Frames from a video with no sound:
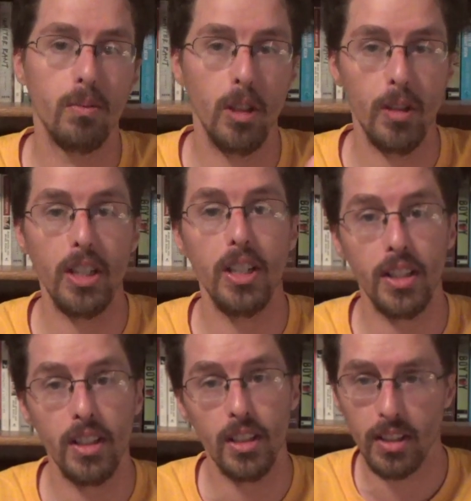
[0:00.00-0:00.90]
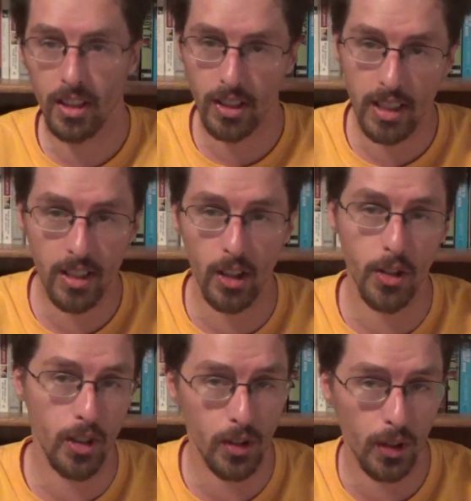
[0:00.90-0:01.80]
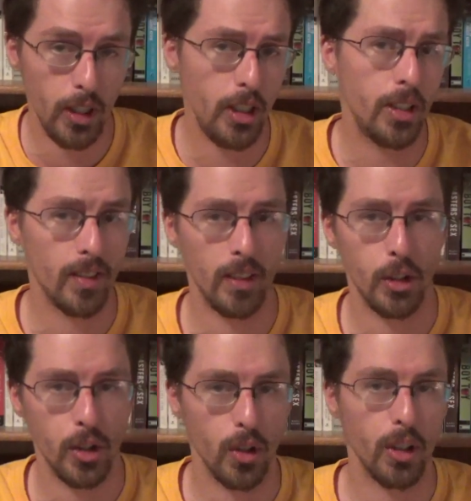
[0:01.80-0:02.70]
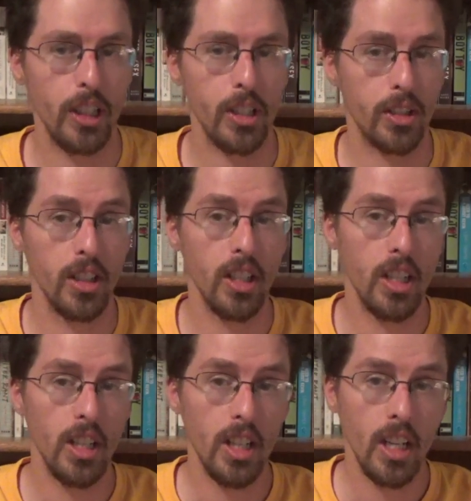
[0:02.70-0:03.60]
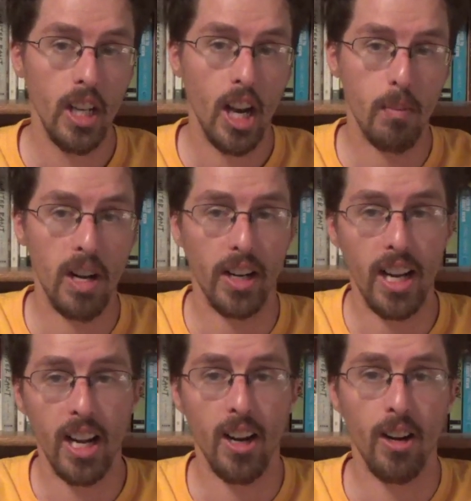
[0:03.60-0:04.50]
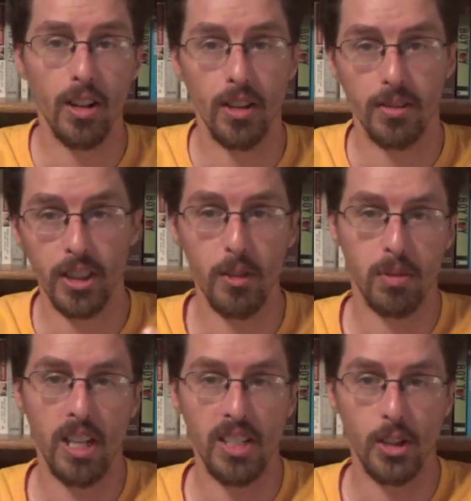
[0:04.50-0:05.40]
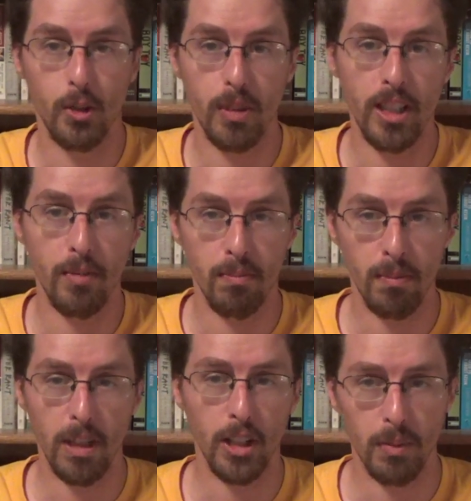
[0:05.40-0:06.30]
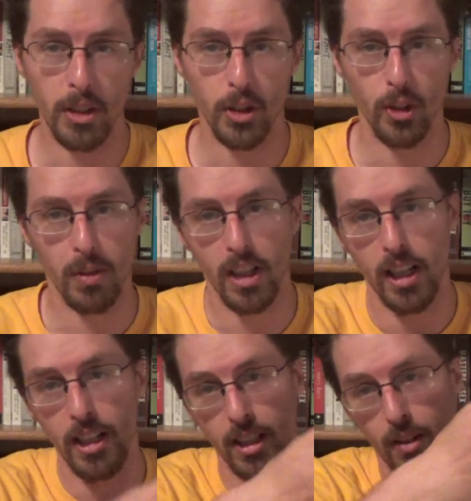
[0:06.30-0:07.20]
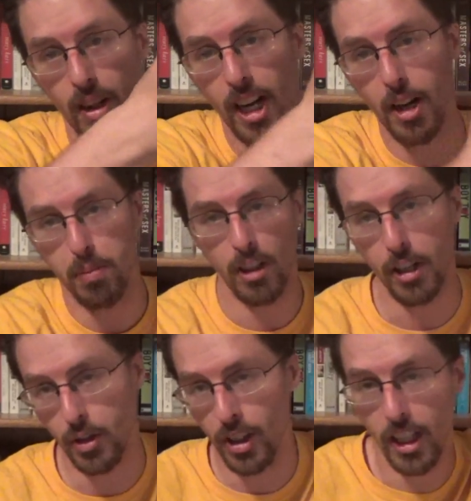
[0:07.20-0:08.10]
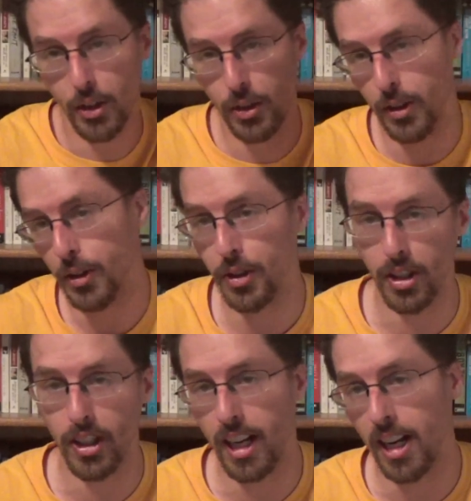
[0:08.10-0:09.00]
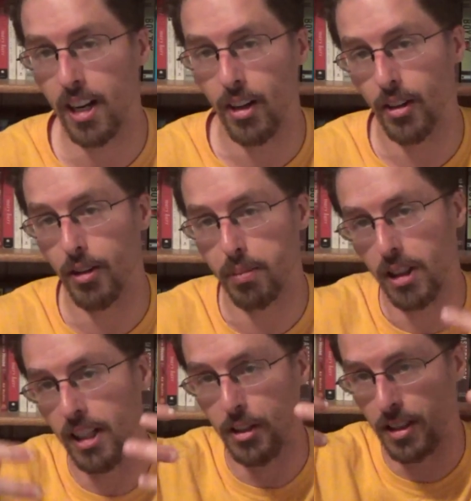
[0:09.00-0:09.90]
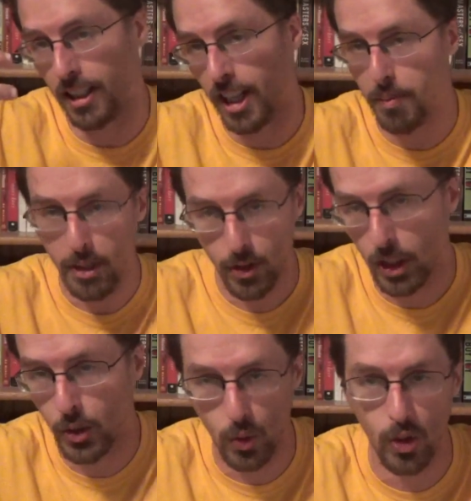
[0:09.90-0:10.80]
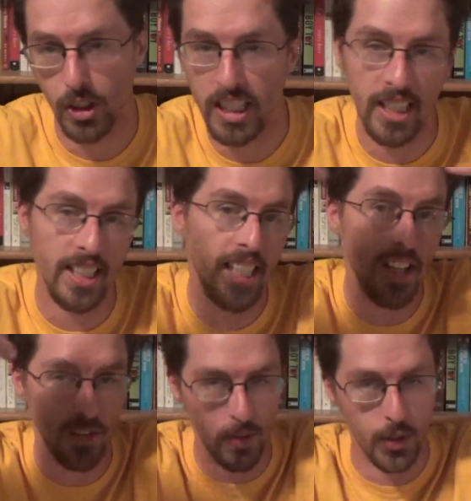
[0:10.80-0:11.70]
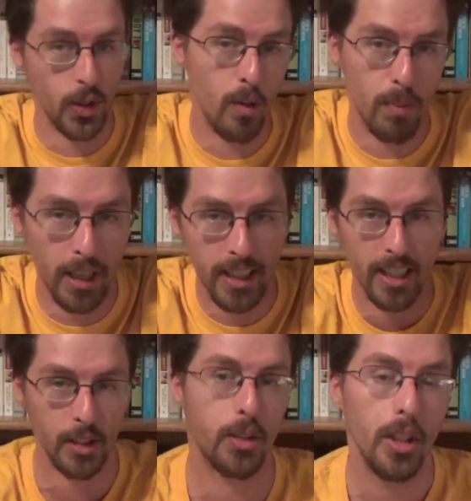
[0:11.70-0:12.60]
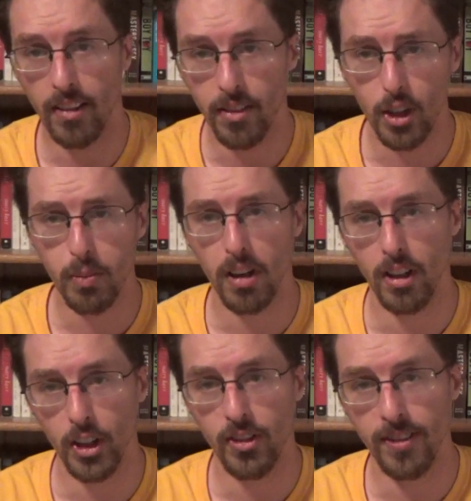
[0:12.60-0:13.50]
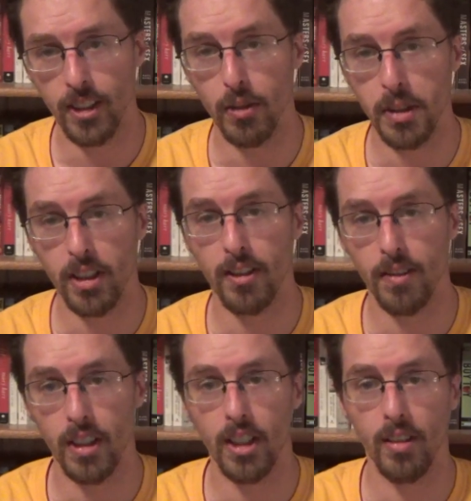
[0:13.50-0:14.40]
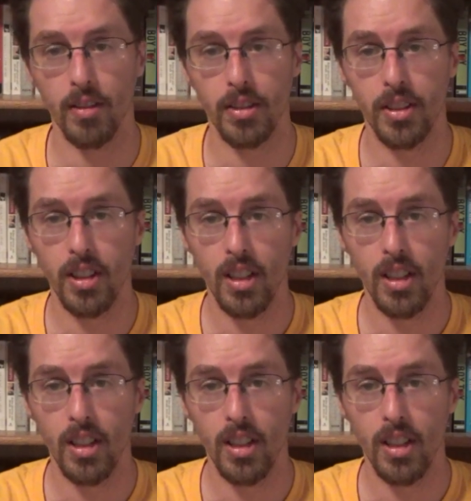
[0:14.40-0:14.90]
movie shows you three different stories about how the free press is being muzzled by, you know, high-priced lawsuits and how the press cannot be trustworthy in the age of Trump, I guess. The first part of this film here involves